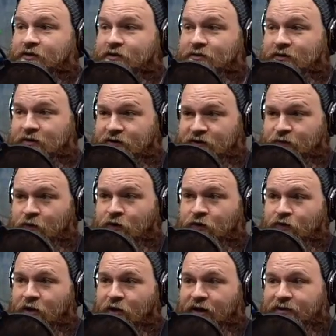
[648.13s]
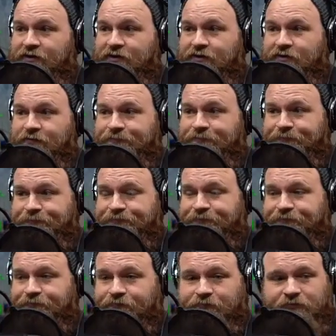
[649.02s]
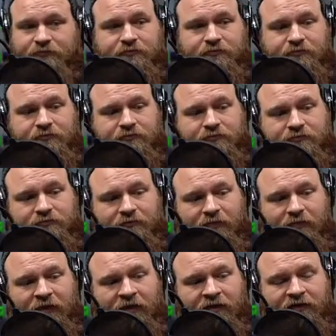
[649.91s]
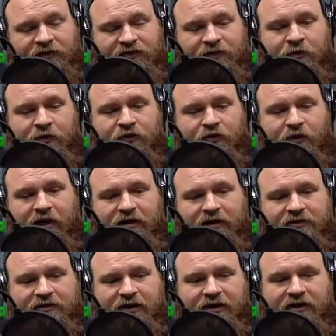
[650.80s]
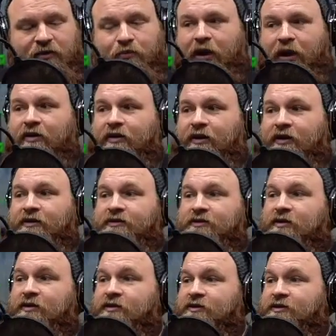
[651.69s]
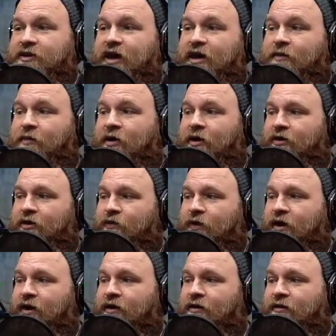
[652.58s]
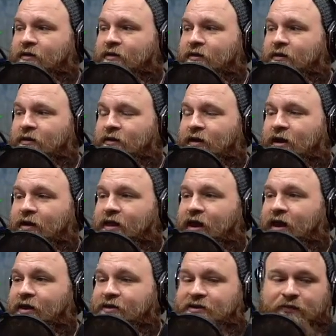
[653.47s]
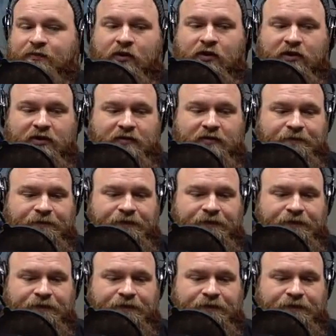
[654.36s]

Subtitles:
smooth rods. The smooth rods and the bearings are stock Mark III, and the ANSI board.